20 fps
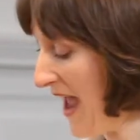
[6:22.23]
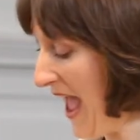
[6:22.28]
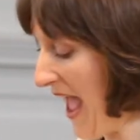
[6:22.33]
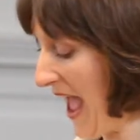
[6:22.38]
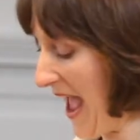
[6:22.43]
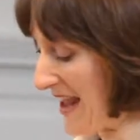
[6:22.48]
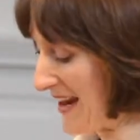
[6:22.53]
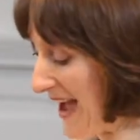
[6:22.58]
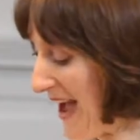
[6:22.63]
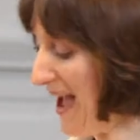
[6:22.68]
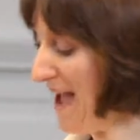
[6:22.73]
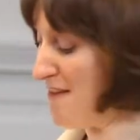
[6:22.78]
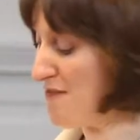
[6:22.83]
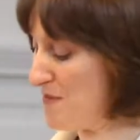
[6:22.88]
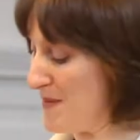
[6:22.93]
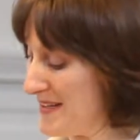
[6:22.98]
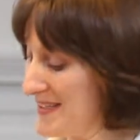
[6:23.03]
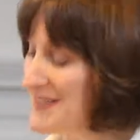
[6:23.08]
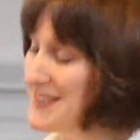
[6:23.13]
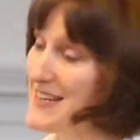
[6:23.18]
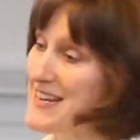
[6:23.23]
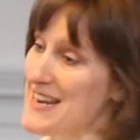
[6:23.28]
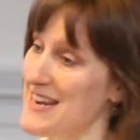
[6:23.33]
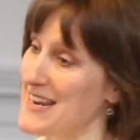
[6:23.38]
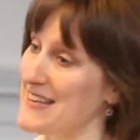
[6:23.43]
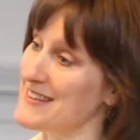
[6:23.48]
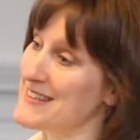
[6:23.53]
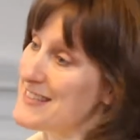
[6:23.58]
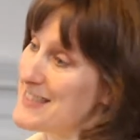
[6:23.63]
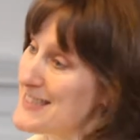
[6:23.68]
and I've been
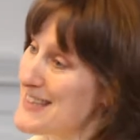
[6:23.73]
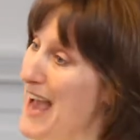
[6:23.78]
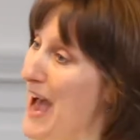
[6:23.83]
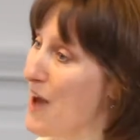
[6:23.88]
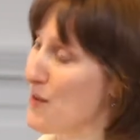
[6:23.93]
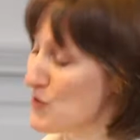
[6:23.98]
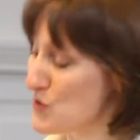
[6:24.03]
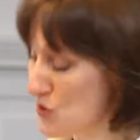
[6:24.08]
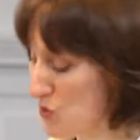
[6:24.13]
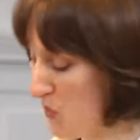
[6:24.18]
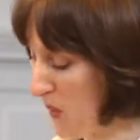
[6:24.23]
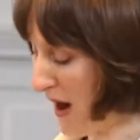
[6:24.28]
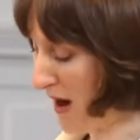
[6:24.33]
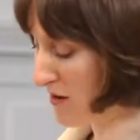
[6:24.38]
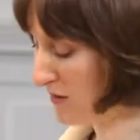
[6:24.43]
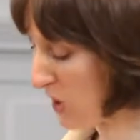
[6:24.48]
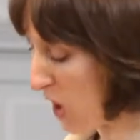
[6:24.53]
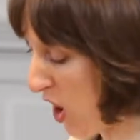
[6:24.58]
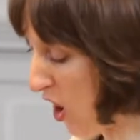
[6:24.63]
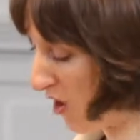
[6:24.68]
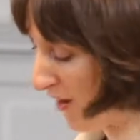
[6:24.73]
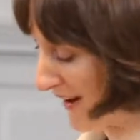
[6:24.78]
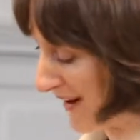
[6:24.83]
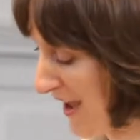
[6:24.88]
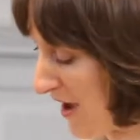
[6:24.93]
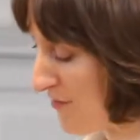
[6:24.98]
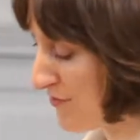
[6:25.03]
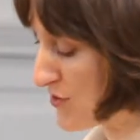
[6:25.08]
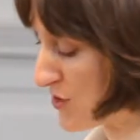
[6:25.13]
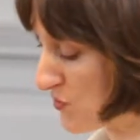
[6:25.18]
sitting in this town square long
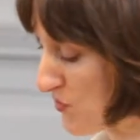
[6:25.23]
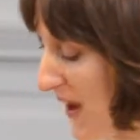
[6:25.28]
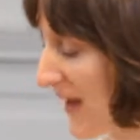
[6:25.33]
enough to